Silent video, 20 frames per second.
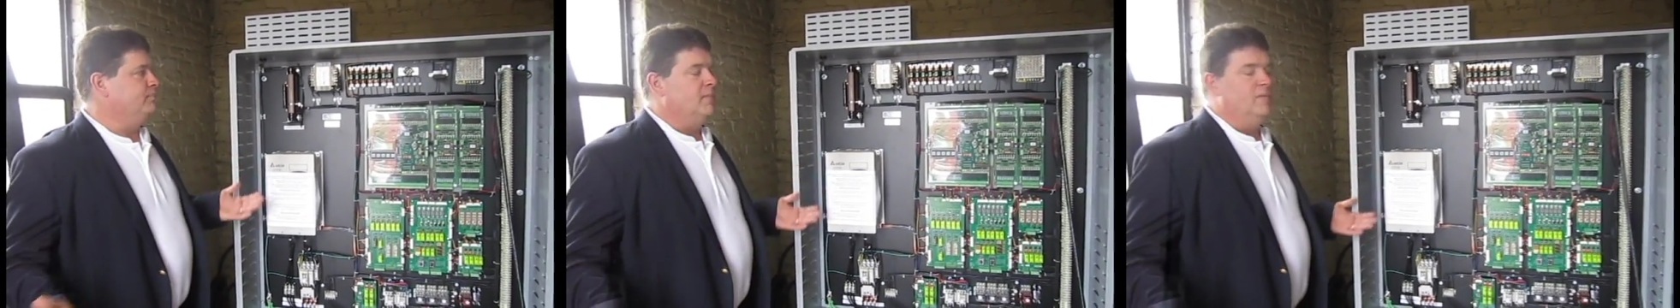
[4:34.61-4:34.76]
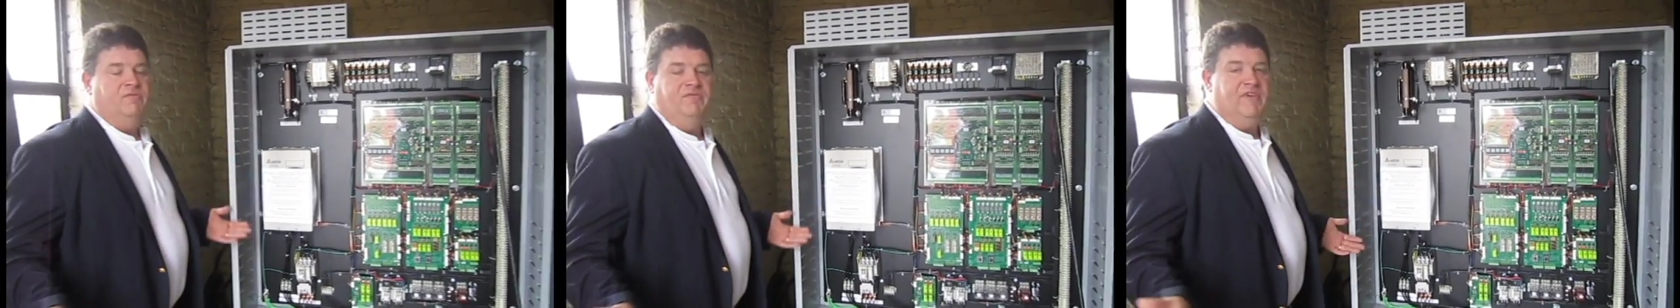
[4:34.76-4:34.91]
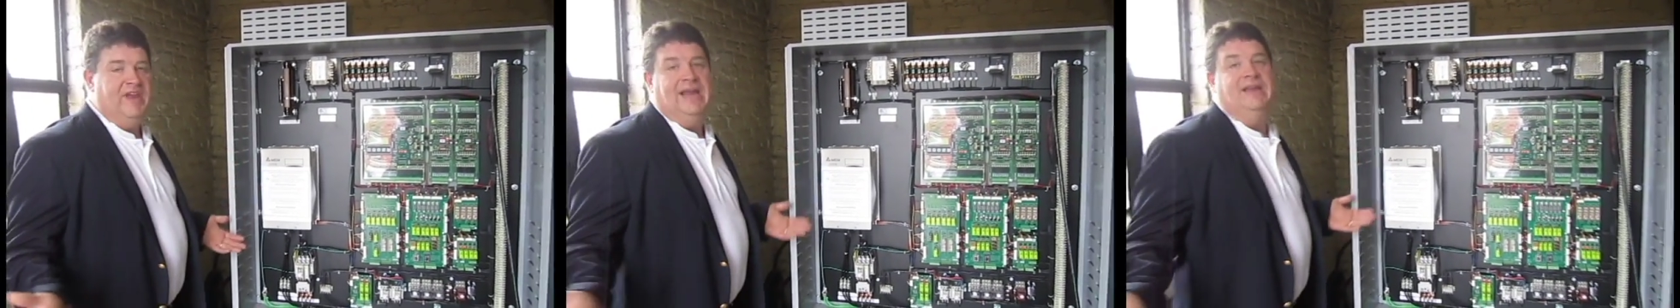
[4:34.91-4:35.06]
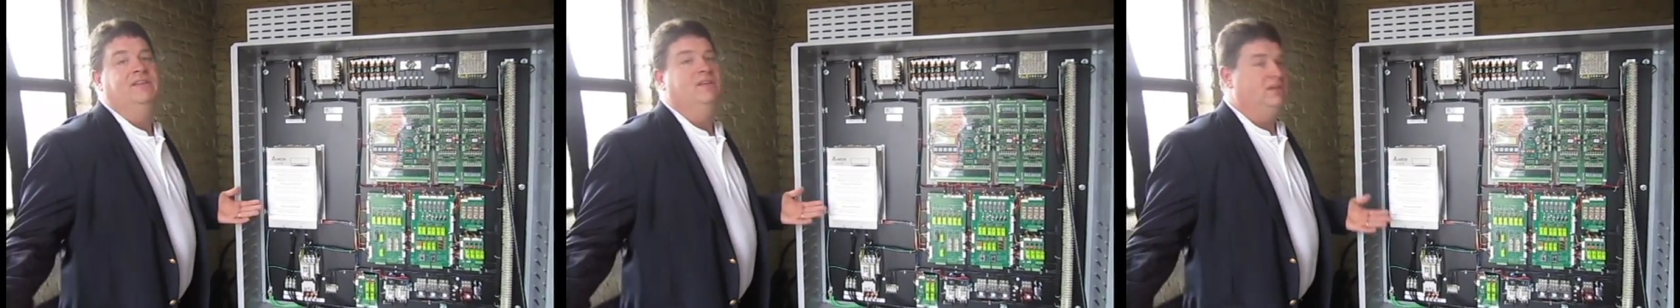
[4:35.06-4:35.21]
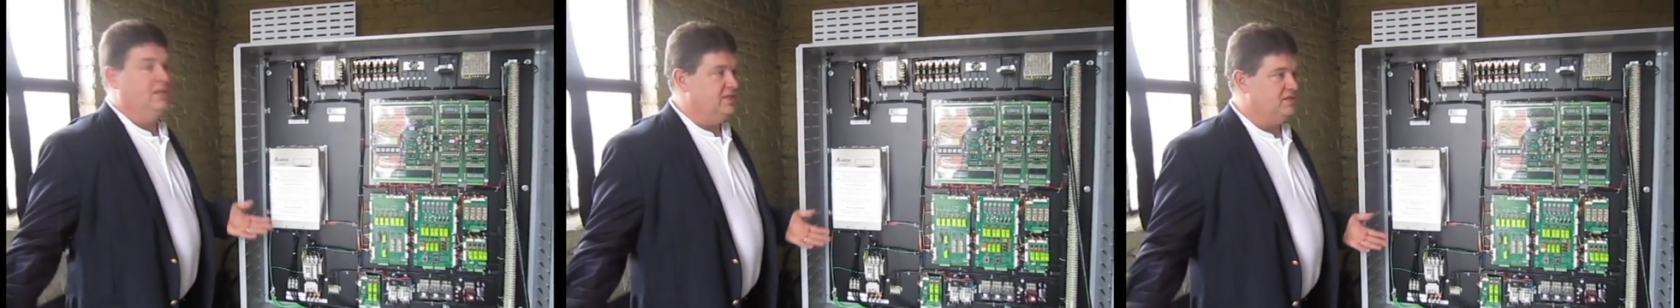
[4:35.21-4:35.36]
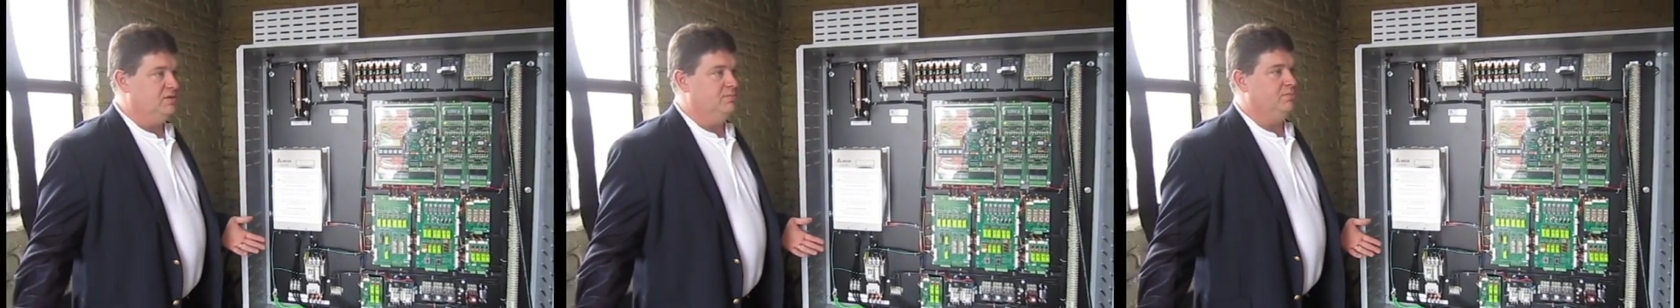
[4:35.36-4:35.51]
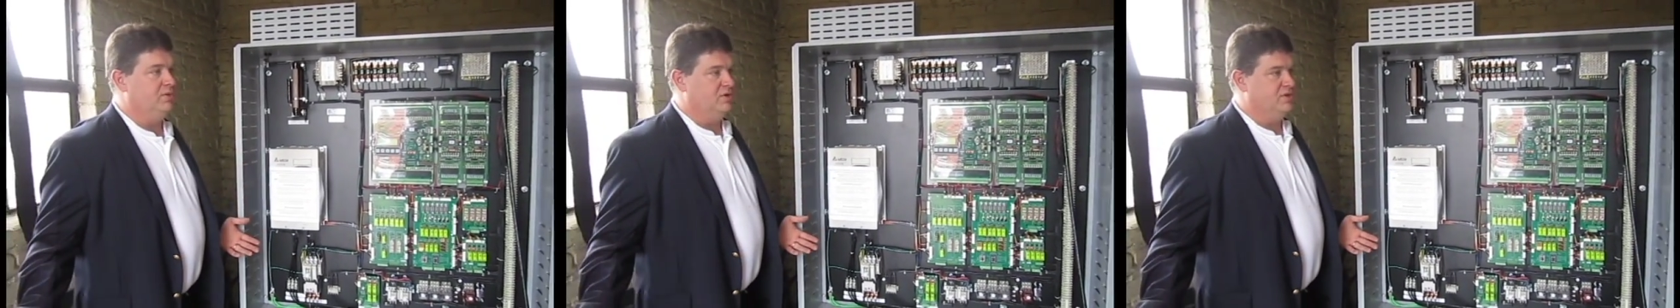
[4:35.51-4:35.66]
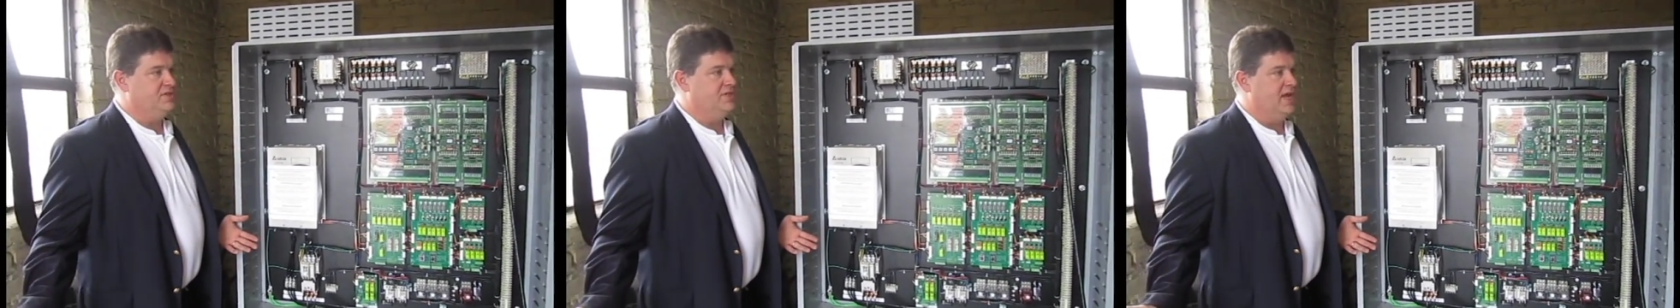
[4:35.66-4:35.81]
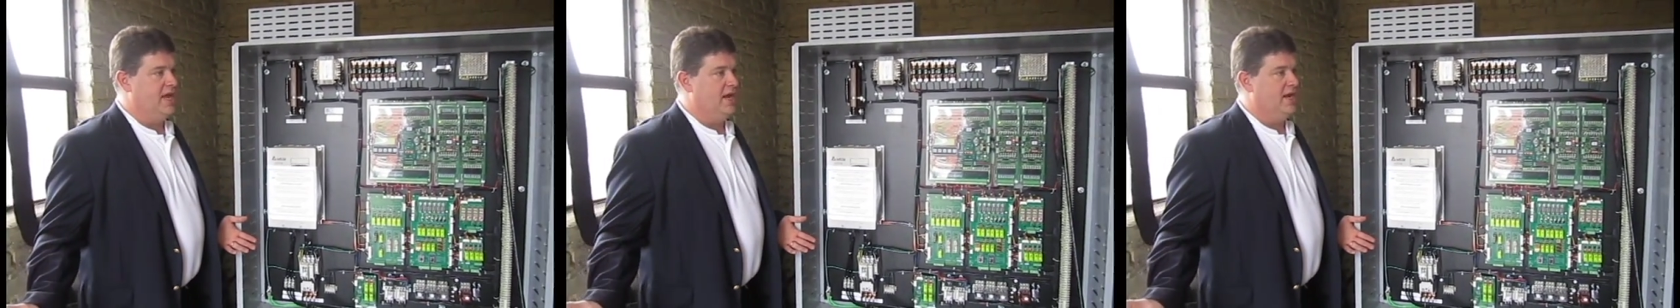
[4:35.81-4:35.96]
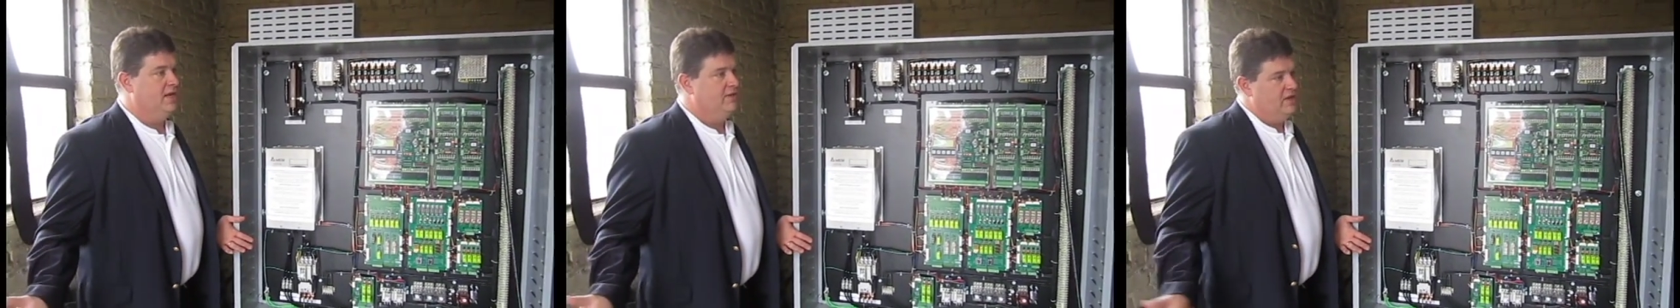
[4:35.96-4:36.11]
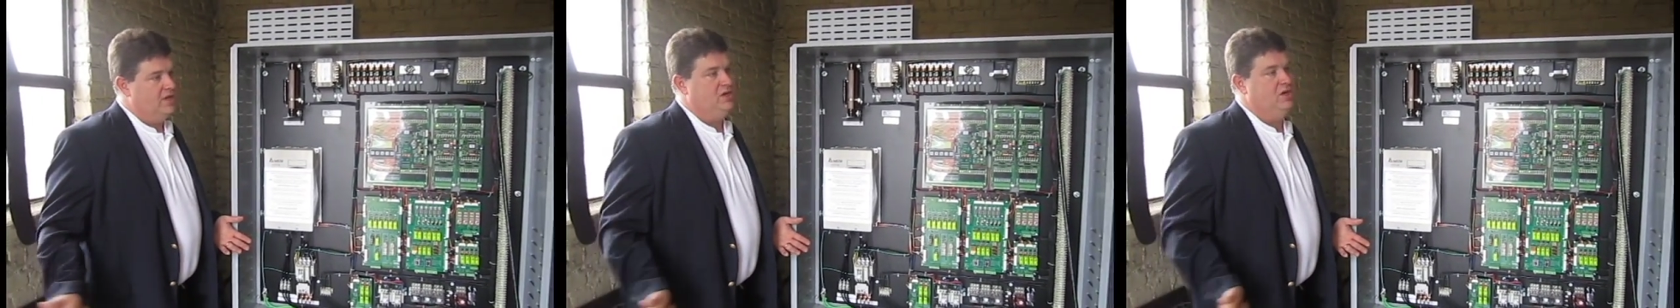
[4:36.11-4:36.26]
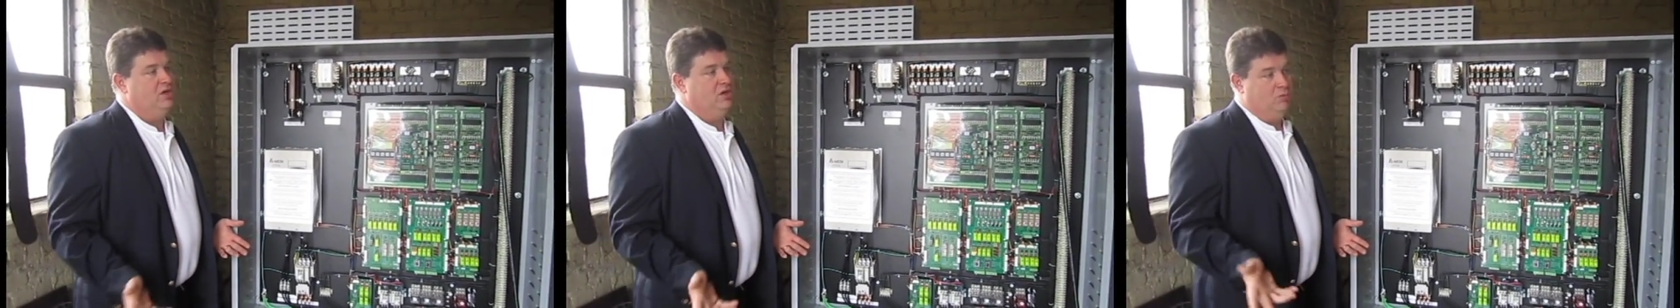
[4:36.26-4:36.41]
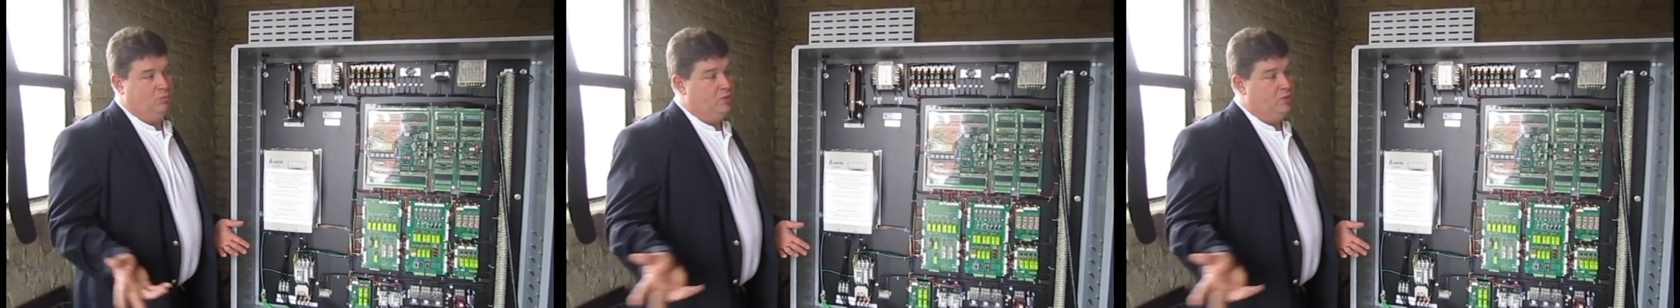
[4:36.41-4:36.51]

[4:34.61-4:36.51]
vandalism per se, and then you